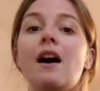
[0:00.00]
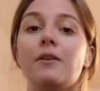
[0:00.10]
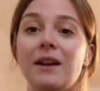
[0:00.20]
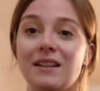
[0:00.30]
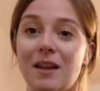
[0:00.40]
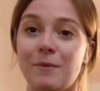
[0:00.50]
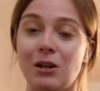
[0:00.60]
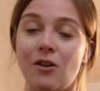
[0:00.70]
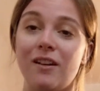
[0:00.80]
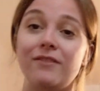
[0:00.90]
All right, let me
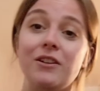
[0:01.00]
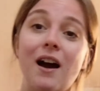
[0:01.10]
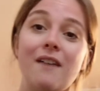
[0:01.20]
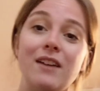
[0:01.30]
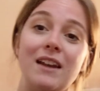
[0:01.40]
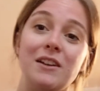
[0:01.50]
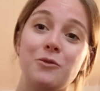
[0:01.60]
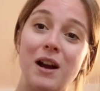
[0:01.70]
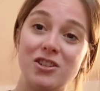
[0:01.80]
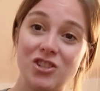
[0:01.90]
know if you have any
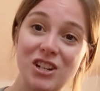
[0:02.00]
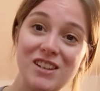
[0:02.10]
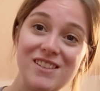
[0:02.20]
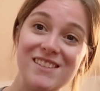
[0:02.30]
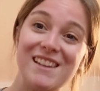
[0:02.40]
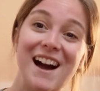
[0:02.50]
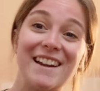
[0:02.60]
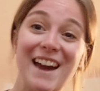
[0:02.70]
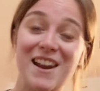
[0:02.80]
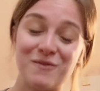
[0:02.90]
questions.
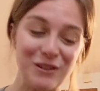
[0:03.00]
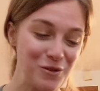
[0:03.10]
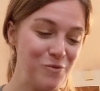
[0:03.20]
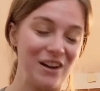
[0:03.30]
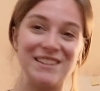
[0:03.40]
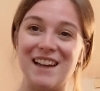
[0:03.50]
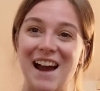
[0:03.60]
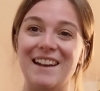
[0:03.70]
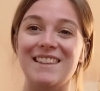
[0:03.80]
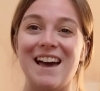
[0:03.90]
Again, I'm super
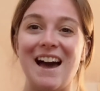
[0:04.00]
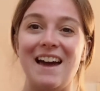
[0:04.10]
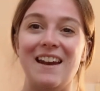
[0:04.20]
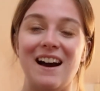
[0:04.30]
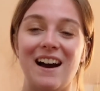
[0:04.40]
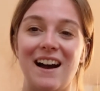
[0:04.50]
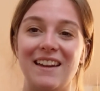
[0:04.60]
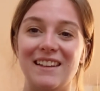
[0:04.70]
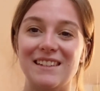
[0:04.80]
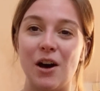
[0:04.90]
excited that I
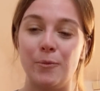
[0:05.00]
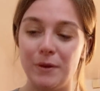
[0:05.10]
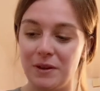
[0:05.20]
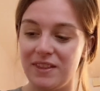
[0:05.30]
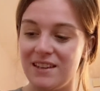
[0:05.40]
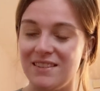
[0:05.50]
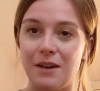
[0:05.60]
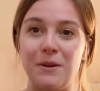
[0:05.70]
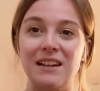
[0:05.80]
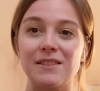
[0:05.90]
get to help you with this,
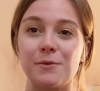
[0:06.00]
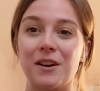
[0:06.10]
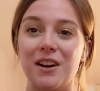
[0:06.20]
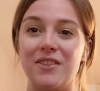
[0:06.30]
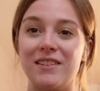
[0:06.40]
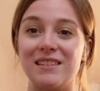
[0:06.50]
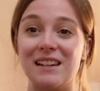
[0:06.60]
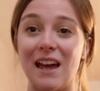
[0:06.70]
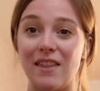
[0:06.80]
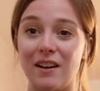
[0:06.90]
that we get to work on this
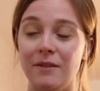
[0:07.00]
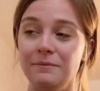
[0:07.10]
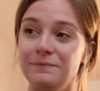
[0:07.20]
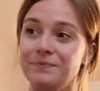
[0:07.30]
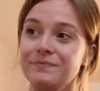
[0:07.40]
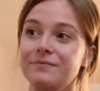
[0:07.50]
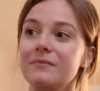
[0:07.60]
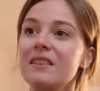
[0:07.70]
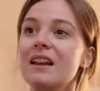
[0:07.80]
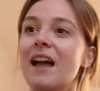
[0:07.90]
together.
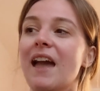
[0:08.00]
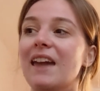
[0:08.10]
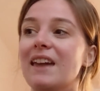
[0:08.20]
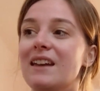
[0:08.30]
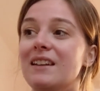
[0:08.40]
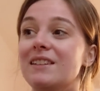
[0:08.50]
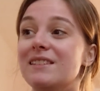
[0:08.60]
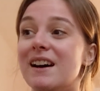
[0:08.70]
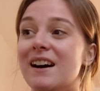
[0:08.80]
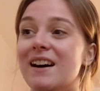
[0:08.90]
And
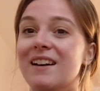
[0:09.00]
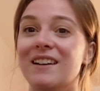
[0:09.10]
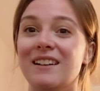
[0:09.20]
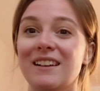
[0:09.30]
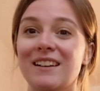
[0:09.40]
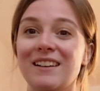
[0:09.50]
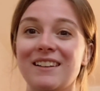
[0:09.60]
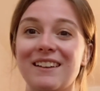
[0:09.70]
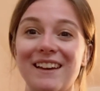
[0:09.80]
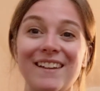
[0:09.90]

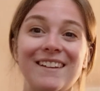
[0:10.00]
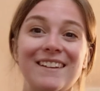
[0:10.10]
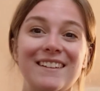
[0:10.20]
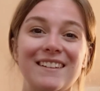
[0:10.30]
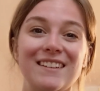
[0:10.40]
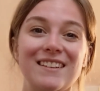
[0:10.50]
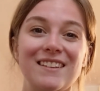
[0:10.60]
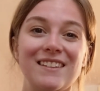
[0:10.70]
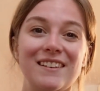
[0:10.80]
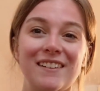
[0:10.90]
yeah,
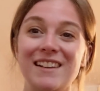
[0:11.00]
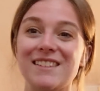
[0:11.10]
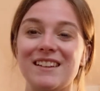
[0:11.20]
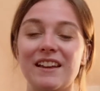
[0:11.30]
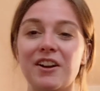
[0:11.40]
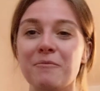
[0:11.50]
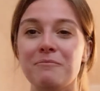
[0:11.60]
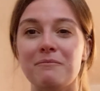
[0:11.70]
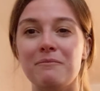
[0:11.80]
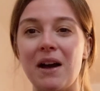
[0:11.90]
all right, see you later.
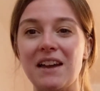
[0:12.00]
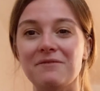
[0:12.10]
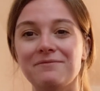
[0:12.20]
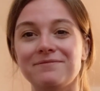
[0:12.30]
Bye.